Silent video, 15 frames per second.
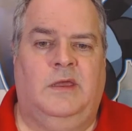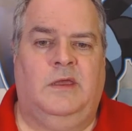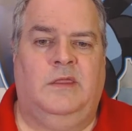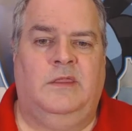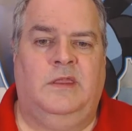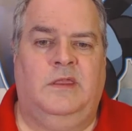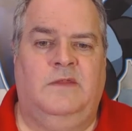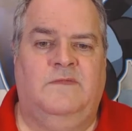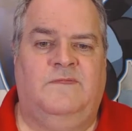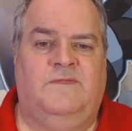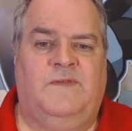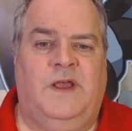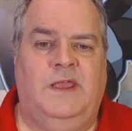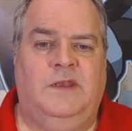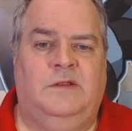the
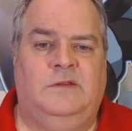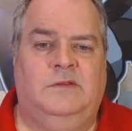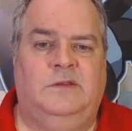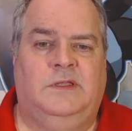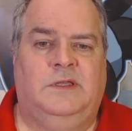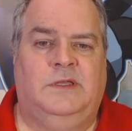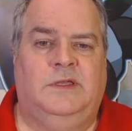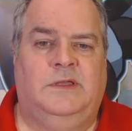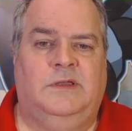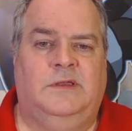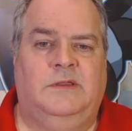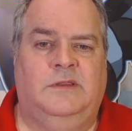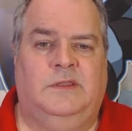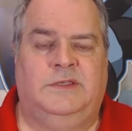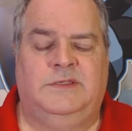final
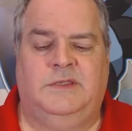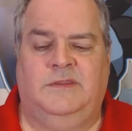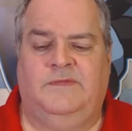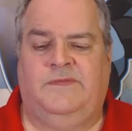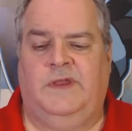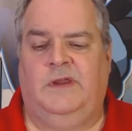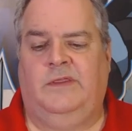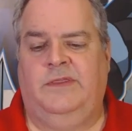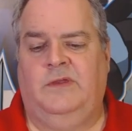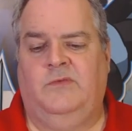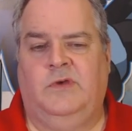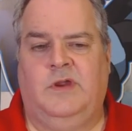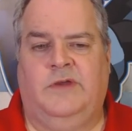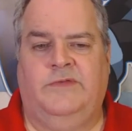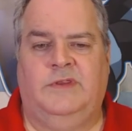thing
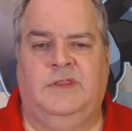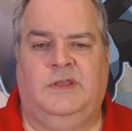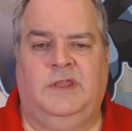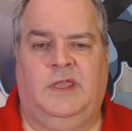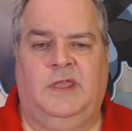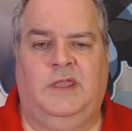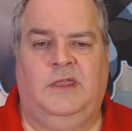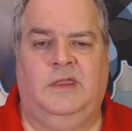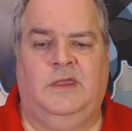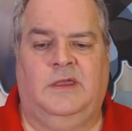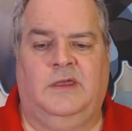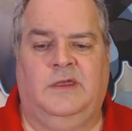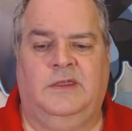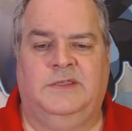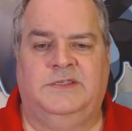we'll cover today
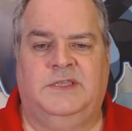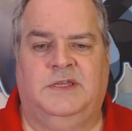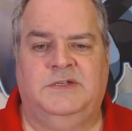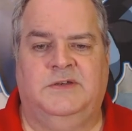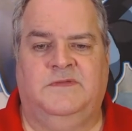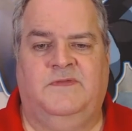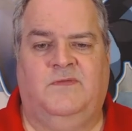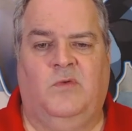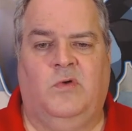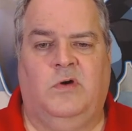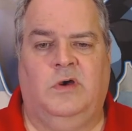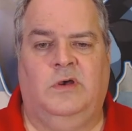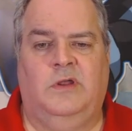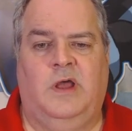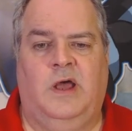is Section
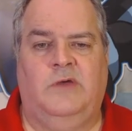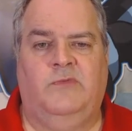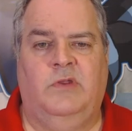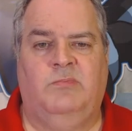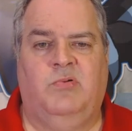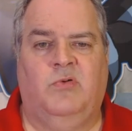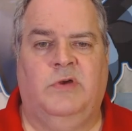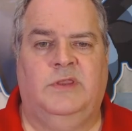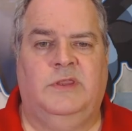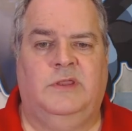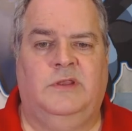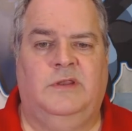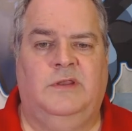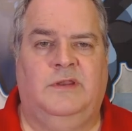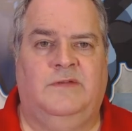4,
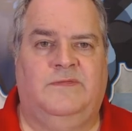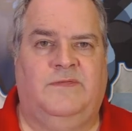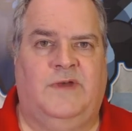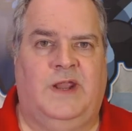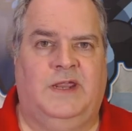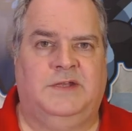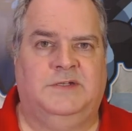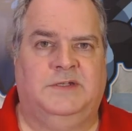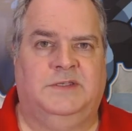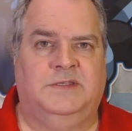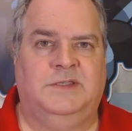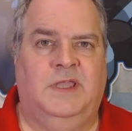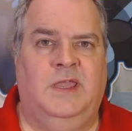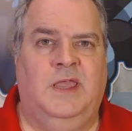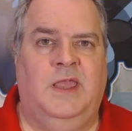Unreported
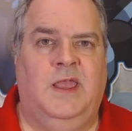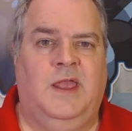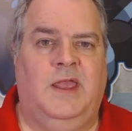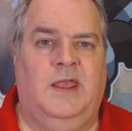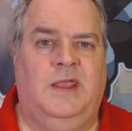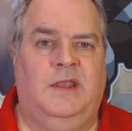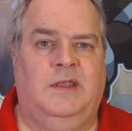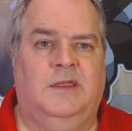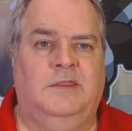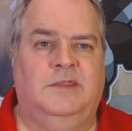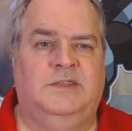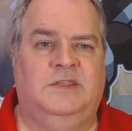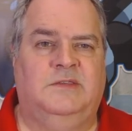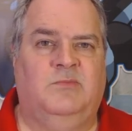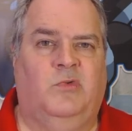Infractions. And
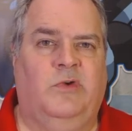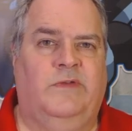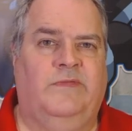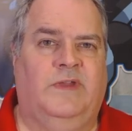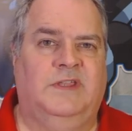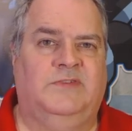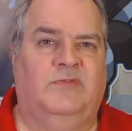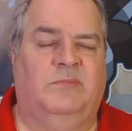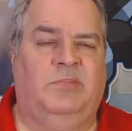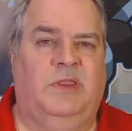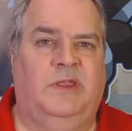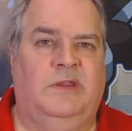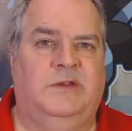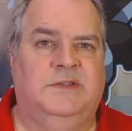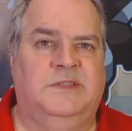this is more advice for
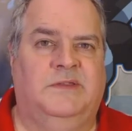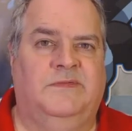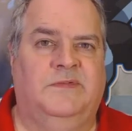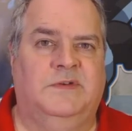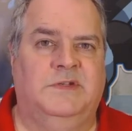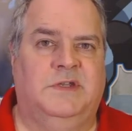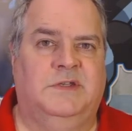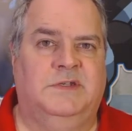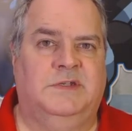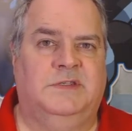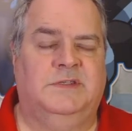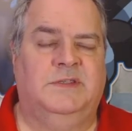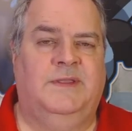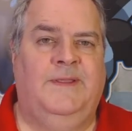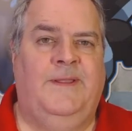players than for
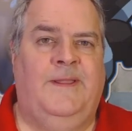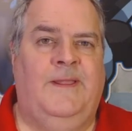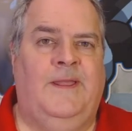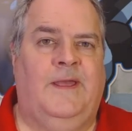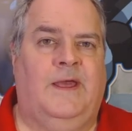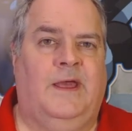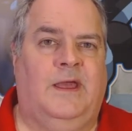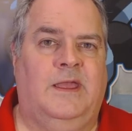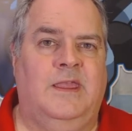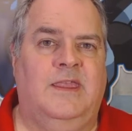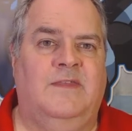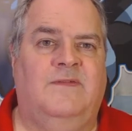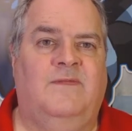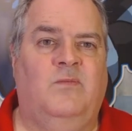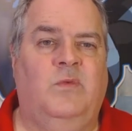judges.
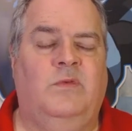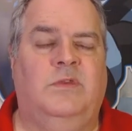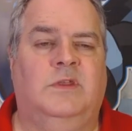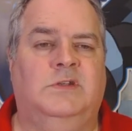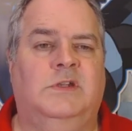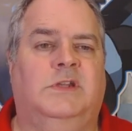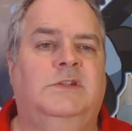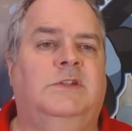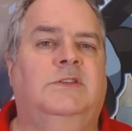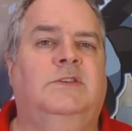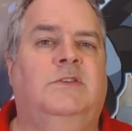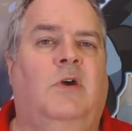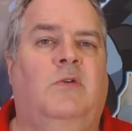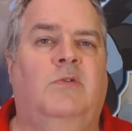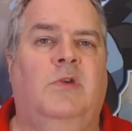If the judges
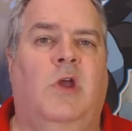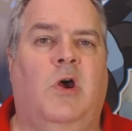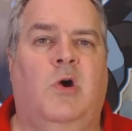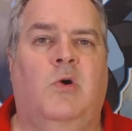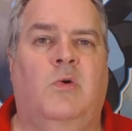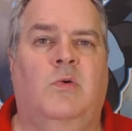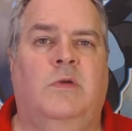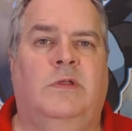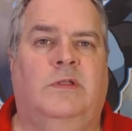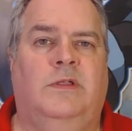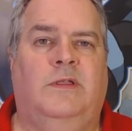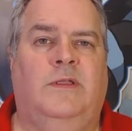don't know